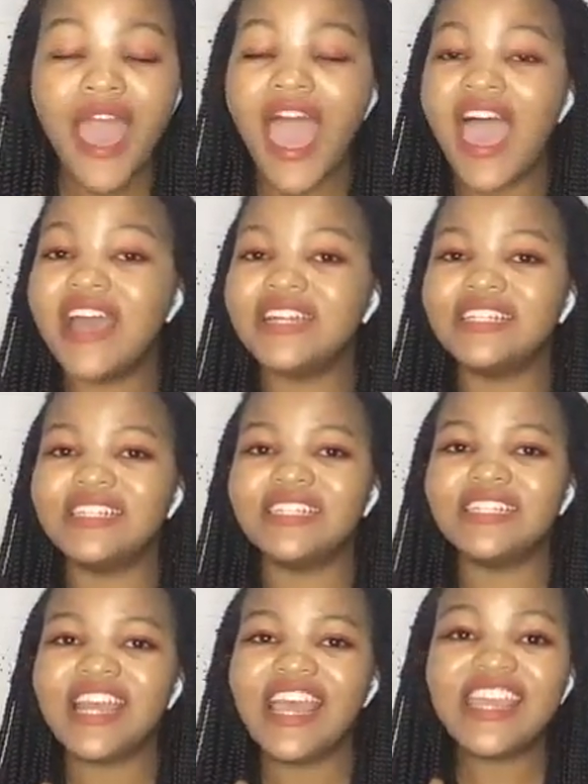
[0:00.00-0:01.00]

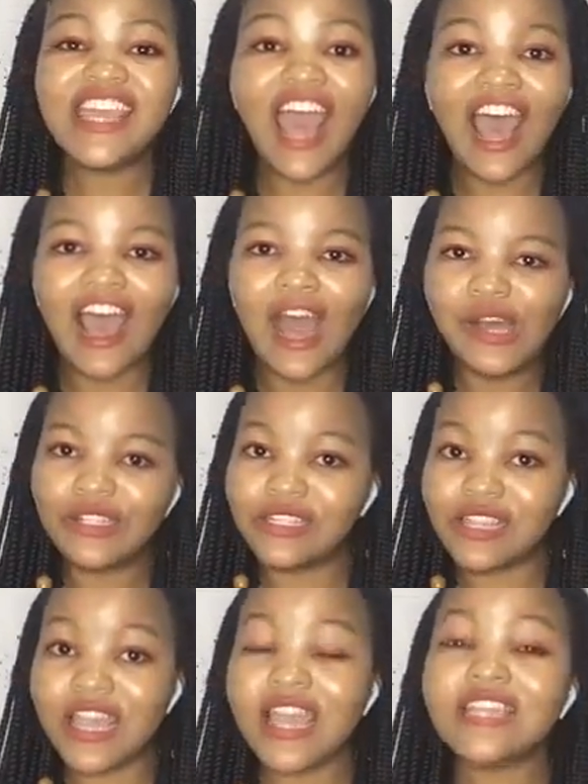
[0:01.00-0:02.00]
and yeah, I was
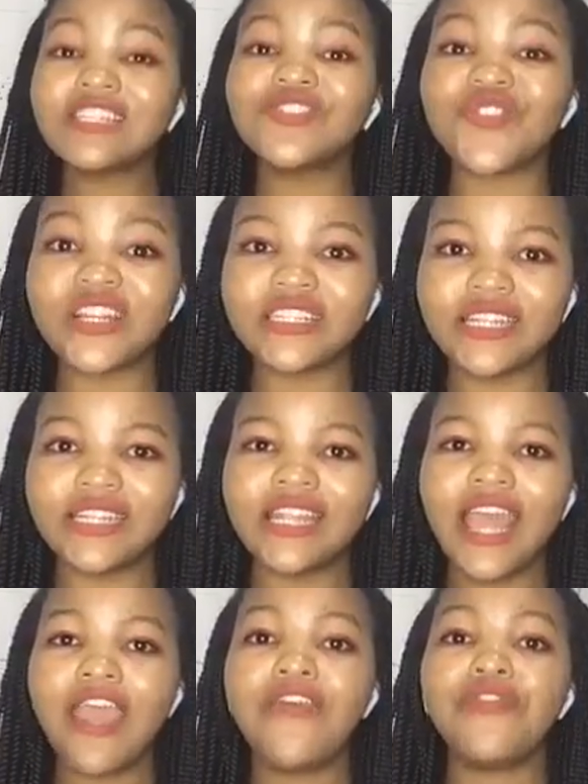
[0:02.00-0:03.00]
there stranded
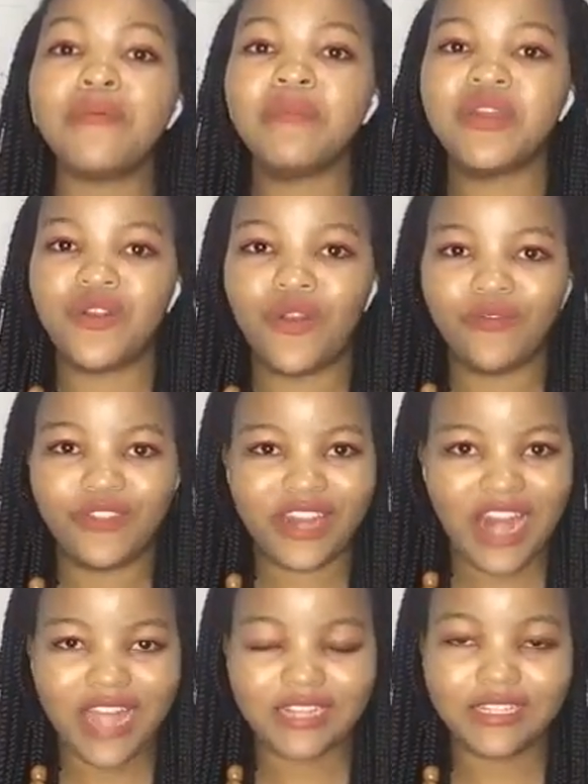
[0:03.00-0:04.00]
in the middle of the
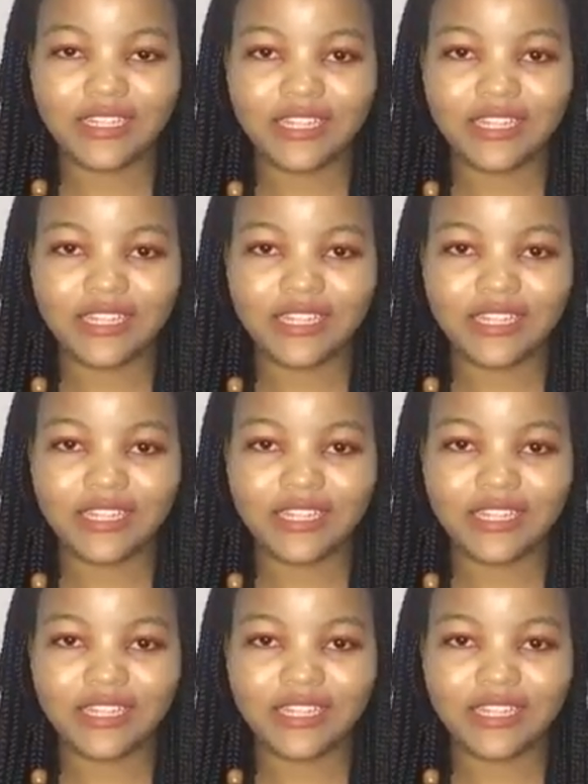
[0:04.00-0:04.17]
night.